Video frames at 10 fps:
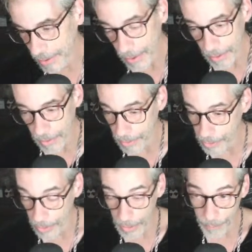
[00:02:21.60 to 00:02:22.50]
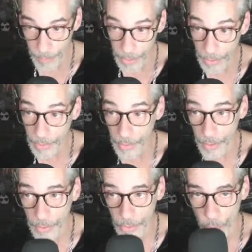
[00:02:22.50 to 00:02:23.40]
And if it doesn't,
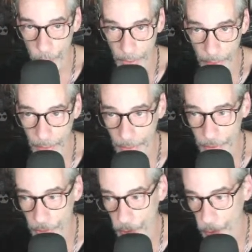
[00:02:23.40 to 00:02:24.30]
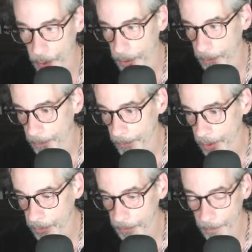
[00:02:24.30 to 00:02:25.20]
then so be it. At least you
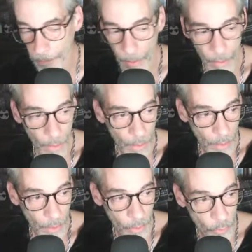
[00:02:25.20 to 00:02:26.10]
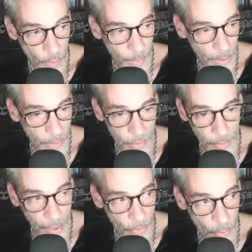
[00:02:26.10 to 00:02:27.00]
contributed to the
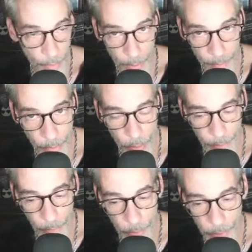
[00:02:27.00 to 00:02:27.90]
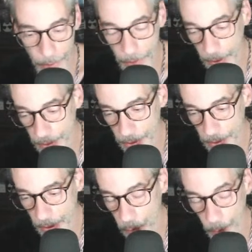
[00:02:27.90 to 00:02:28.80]
entropy of the universe. Because isn't
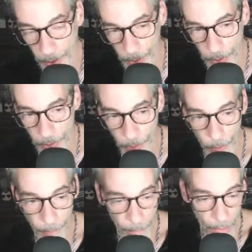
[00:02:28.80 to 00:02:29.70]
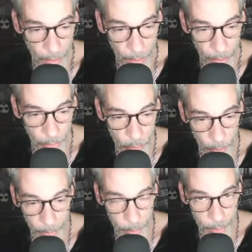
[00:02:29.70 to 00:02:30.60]
that what we're here to do?
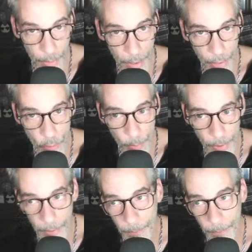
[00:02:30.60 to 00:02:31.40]
Contribute to the entropy?